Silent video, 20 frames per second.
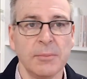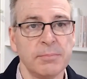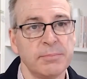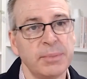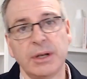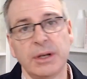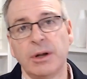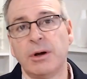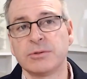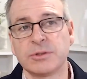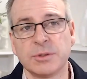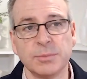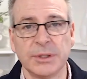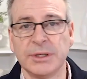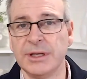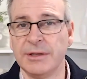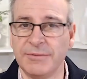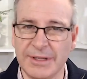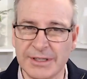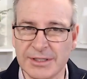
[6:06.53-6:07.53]
but
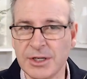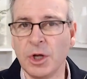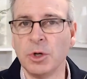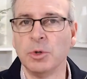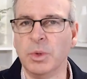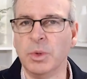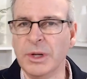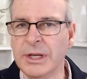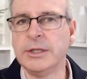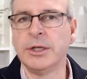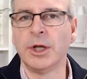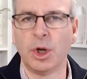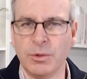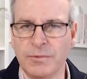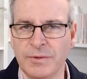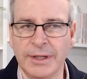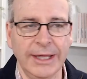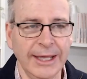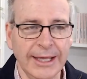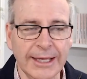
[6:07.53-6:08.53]
ultimately if there's no wind
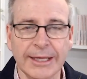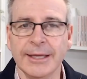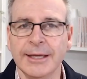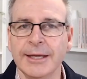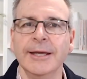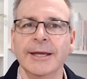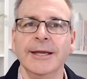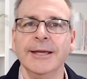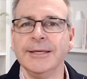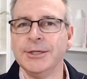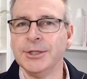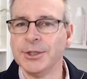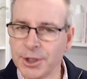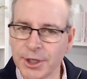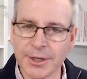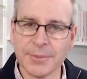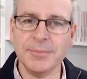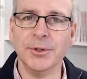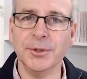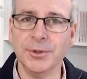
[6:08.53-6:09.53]
over there, you got
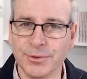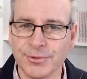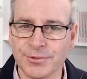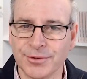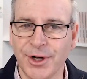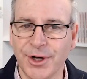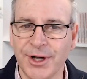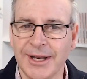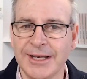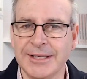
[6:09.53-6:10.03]
to move, right?